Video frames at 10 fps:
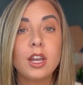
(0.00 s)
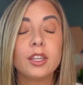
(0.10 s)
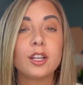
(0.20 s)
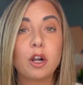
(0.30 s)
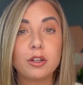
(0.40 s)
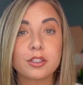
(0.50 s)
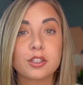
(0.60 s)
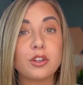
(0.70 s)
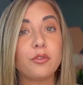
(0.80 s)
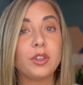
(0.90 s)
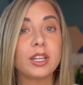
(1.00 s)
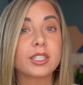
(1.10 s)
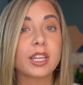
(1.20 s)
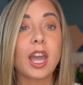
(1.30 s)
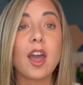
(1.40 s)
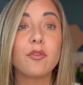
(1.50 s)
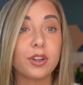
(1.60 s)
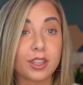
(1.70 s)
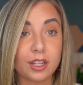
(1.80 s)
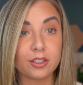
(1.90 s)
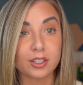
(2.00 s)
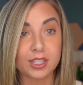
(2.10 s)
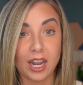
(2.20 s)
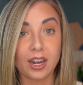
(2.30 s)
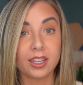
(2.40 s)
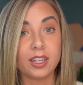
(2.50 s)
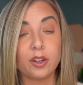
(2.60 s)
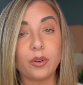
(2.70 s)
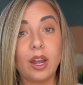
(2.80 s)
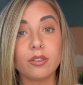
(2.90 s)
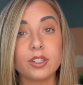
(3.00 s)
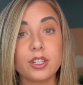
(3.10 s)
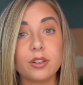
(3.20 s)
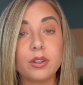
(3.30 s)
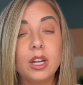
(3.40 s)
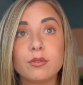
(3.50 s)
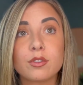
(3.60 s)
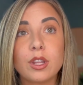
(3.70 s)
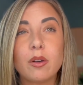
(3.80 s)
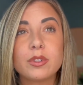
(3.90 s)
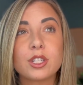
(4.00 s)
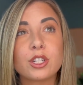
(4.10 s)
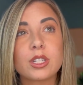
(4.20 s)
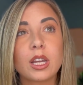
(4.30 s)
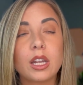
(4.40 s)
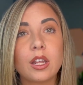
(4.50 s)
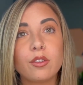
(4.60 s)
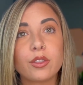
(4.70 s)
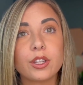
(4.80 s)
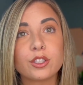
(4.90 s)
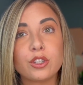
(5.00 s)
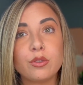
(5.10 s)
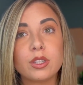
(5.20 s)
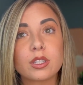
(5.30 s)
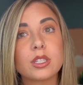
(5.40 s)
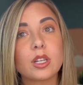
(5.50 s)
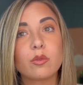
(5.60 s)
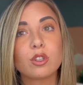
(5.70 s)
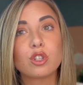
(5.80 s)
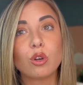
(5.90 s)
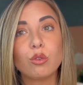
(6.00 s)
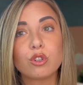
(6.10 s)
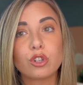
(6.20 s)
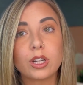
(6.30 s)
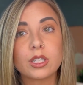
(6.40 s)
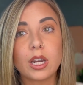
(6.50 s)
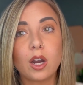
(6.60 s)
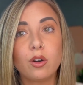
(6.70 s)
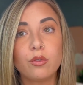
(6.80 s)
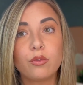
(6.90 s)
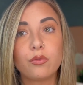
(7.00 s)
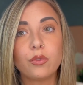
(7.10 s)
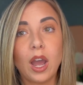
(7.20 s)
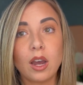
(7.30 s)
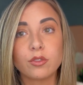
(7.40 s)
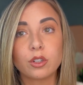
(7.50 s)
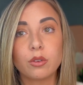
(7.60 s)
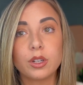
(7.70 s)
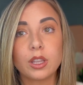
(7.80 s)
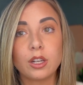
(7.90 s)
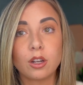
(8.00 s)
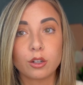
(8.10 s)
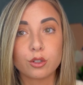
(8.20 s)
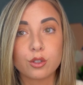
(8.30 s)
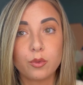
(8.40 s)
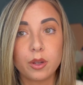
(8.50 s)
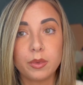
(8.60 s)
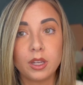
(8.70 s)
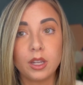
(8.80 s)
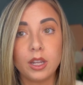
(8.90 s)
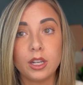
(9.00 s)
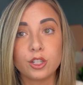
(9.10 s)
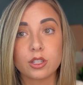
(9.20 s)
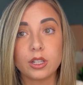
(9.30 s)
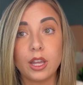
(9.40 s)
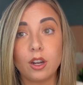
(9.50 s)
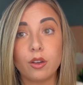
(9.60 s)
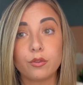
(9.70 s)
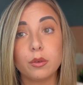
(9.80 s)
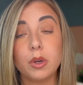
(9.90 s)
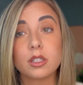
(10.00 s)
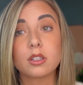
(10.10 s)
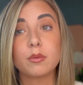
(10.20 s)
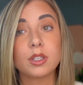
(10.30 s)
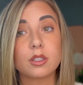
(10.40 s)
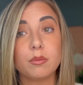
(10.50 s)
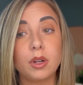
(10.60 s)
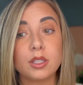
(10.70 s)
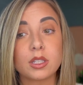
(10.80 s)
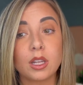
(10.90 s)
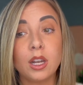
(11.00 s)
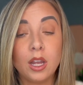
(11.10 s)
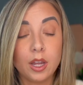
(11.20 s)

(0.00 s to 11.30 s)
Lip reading: They call it snowflakes. Like everything looks staticky around you. So that was just like another thing too, that since I was so stressed out after going to that doctor's appointment, and it just led on for months and months and months, that